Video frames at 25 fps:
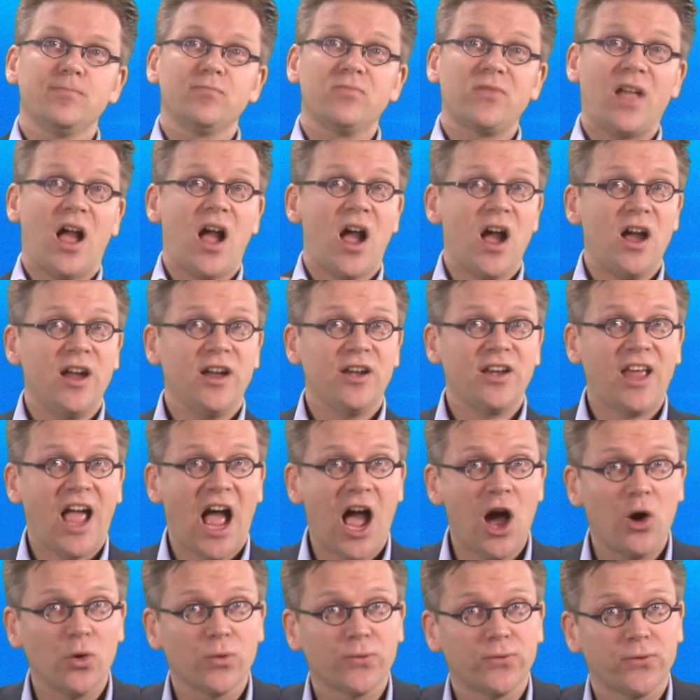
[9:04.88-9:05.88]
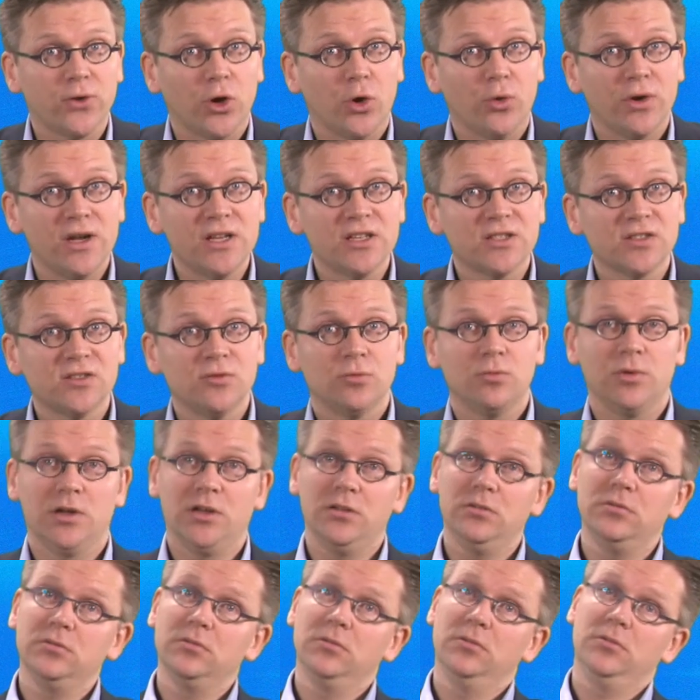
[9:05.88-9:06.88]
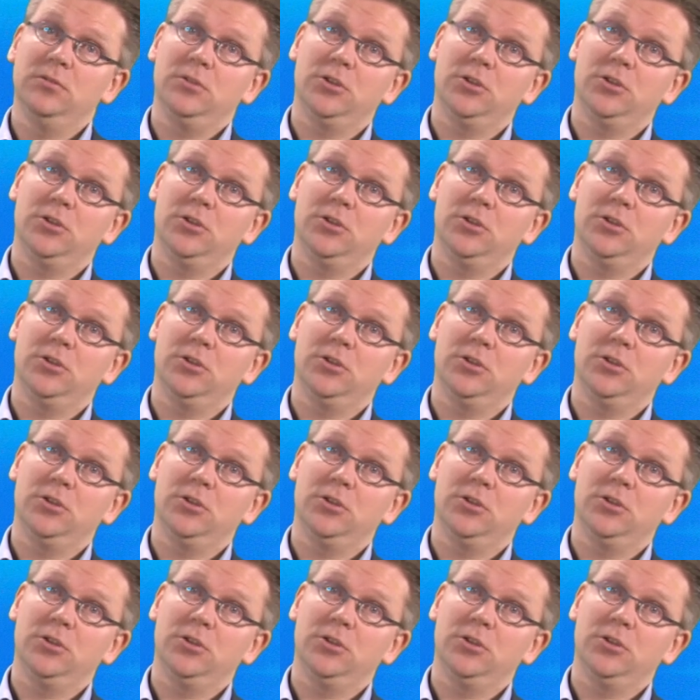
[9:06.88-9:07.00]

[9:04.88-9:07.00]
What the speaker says: The higher the outflow is, well,